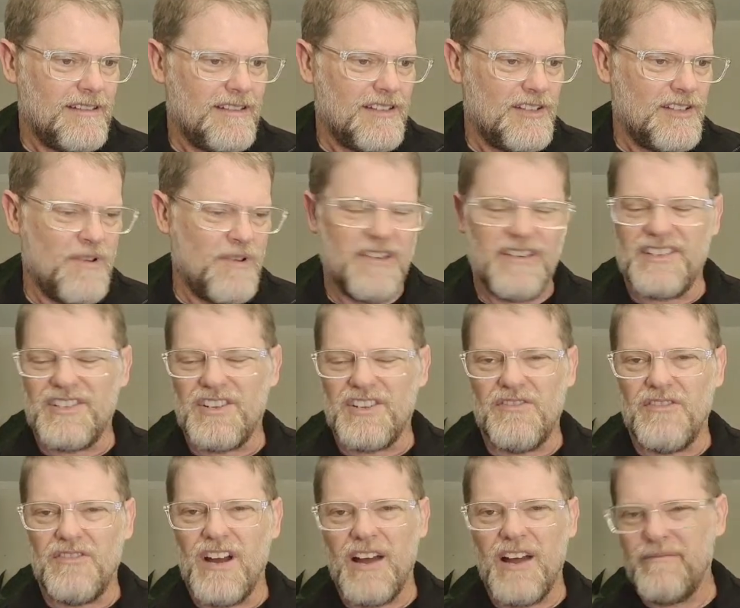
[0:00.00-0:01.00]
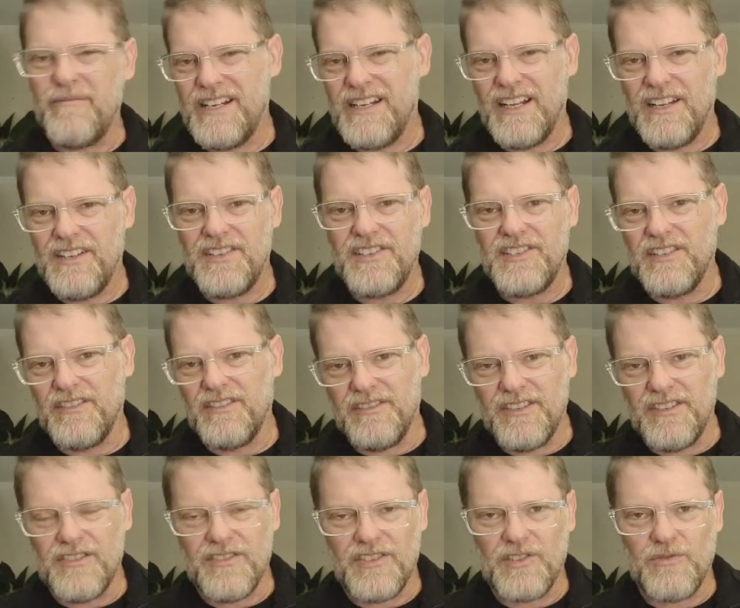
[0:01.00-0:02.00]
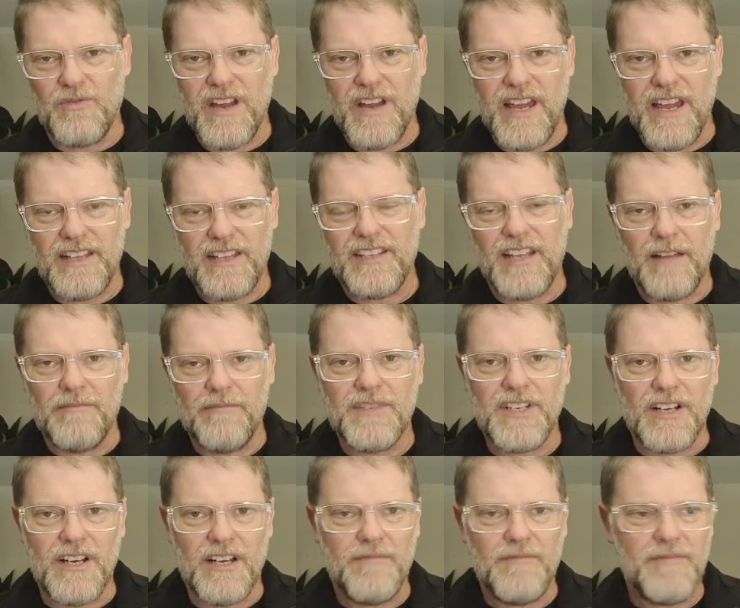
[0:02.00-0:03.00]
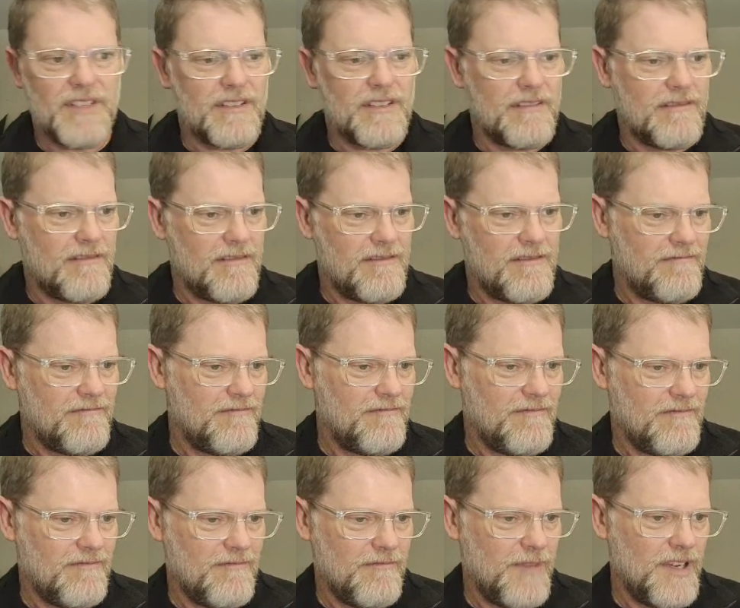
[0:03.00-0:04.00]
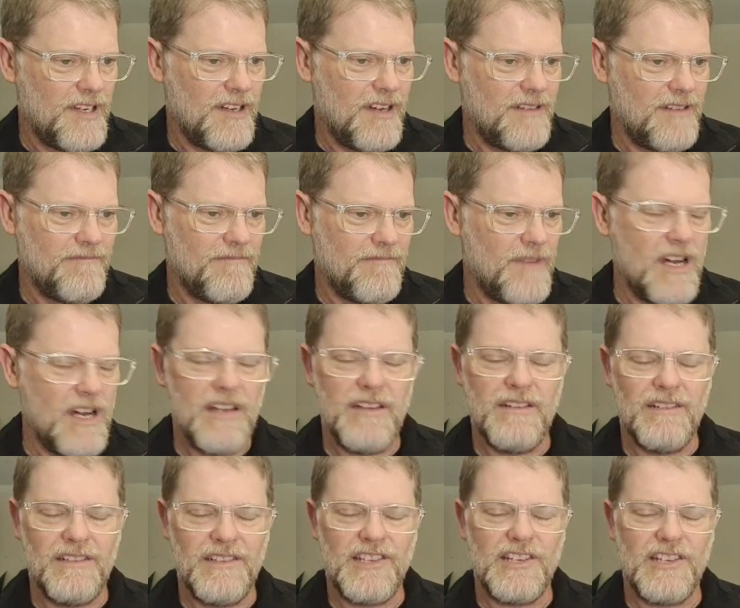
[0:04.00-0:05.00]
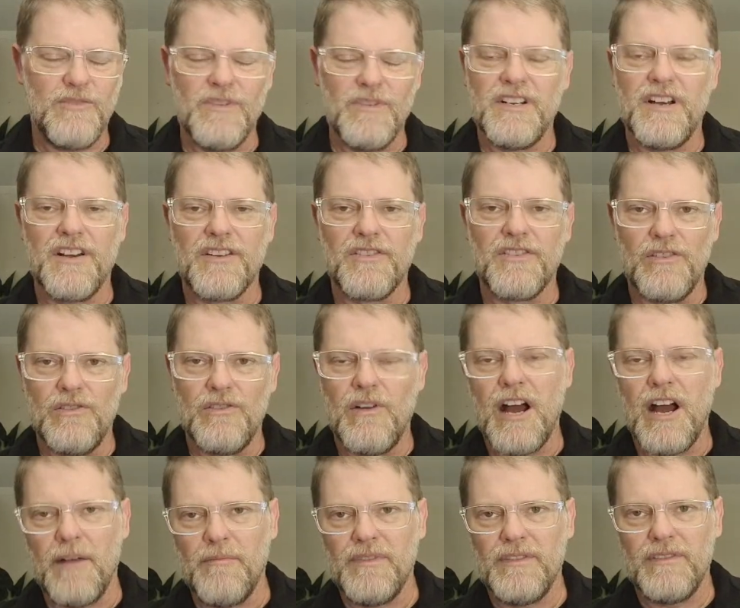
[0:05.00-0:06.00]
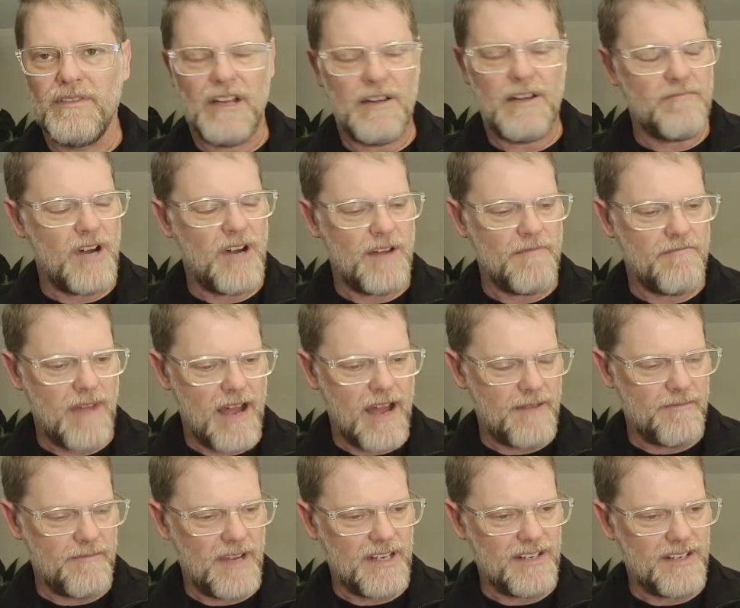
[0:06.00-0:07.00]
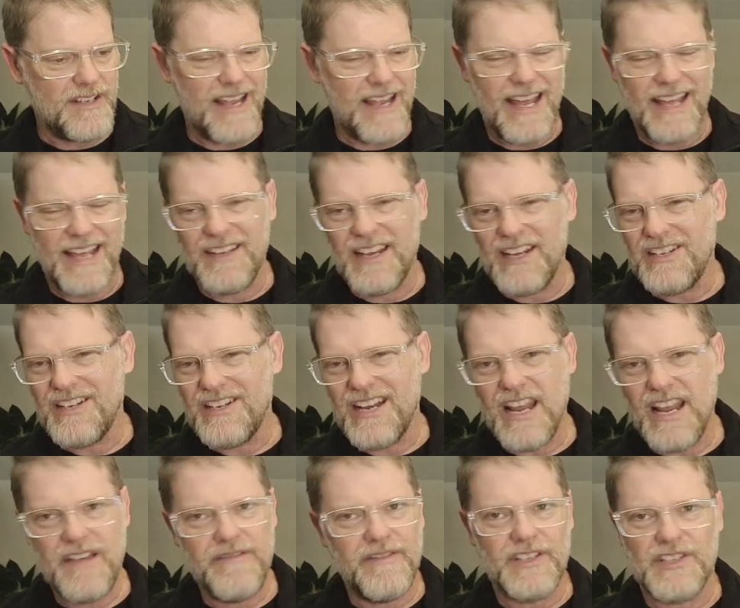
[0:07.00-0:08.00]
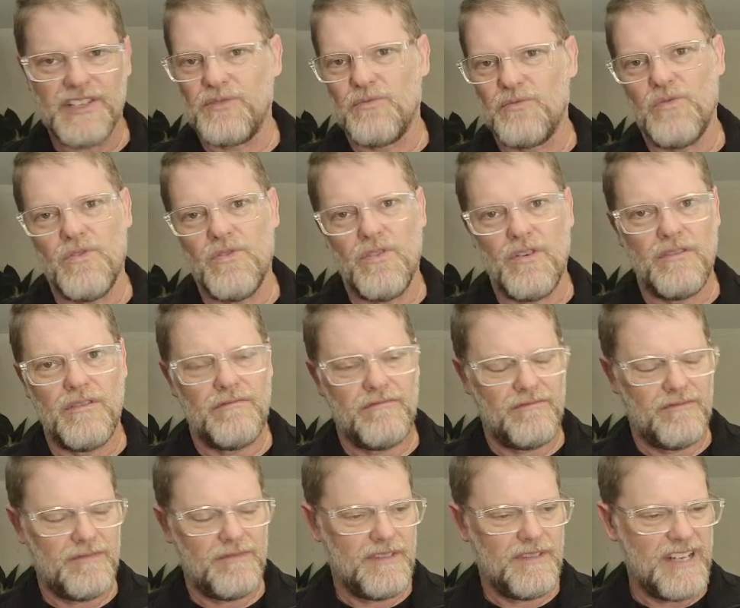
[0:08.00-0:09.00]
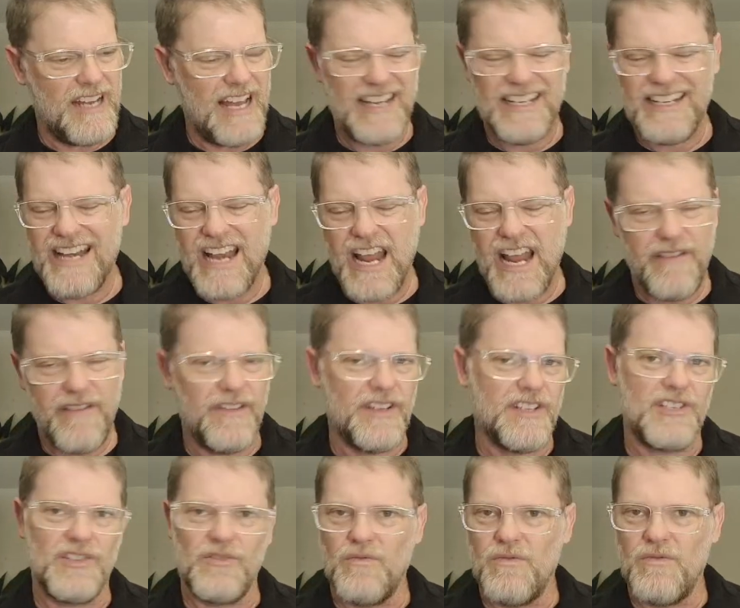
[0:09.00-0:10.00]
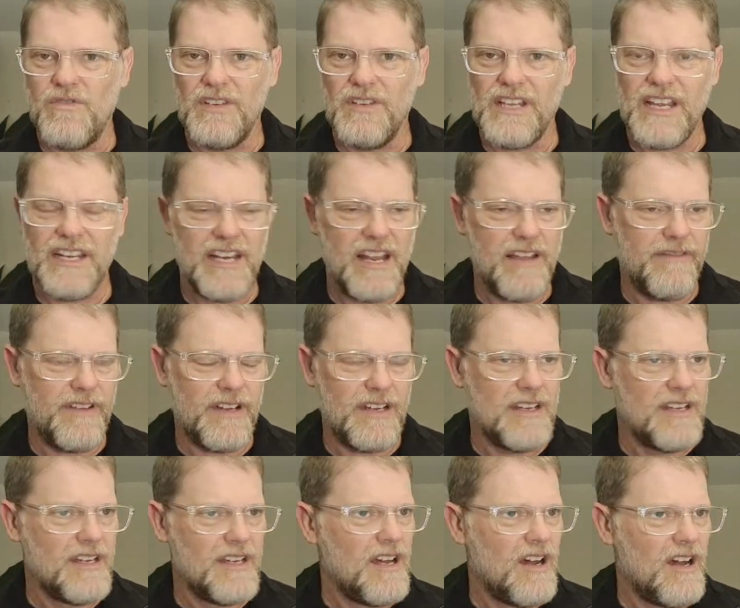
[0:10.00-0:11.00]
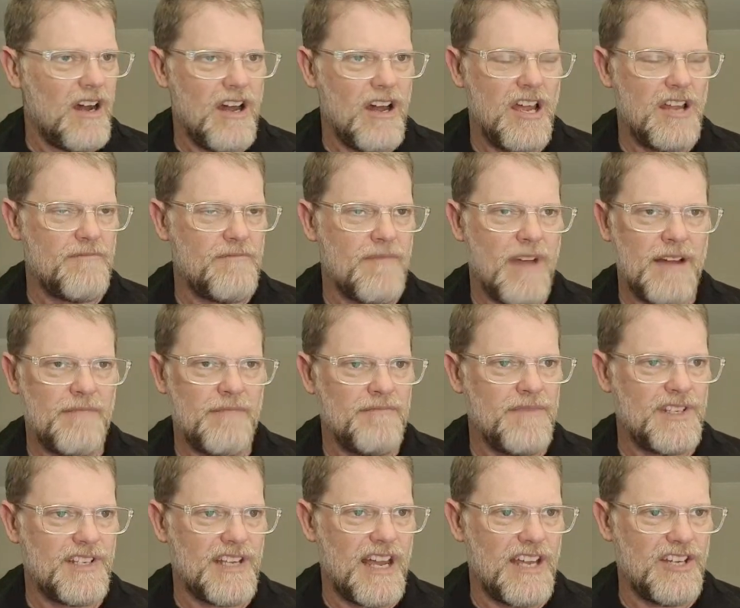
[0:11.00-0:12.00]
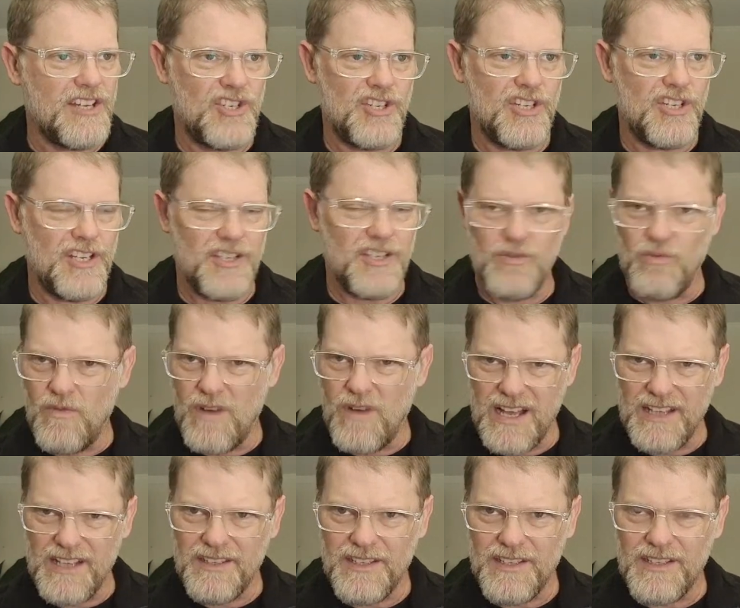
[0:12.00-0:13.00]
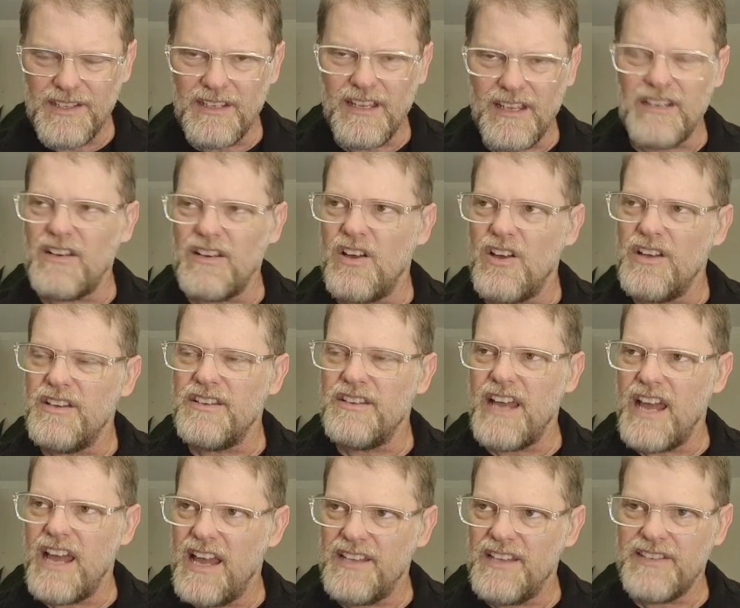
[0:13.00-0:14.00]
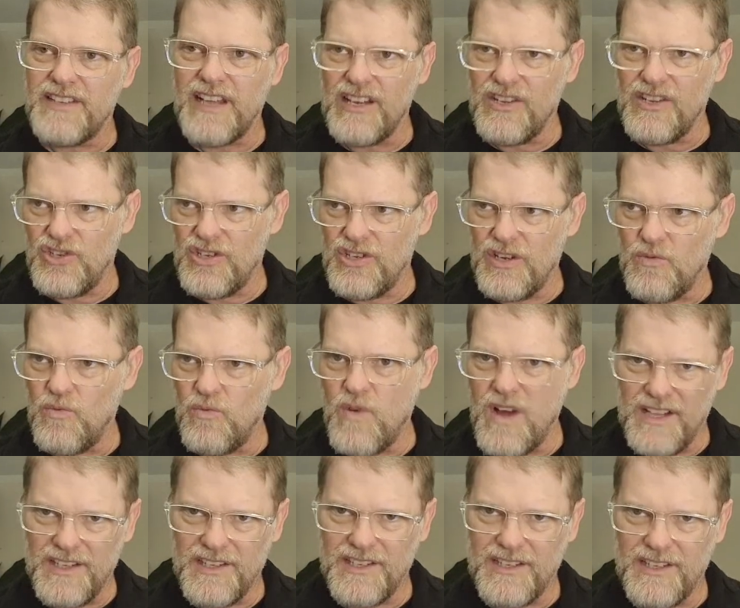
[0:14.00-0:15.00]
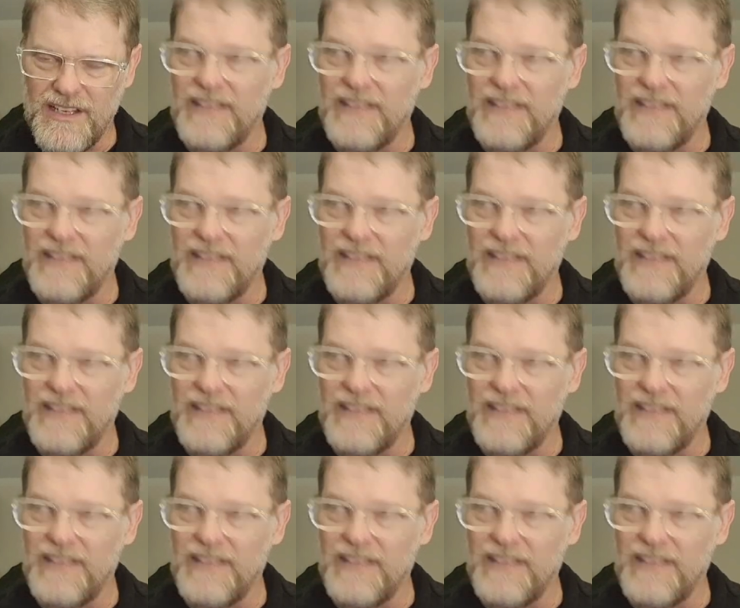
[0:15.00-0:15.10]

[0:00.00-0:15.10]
Swearing's all right. I mean, I still do swear sometimes. But see, when I grew up, like my mum and dad, they never swore. They never swore. They never. I heard mum say shit once, and I heard dad say shit once.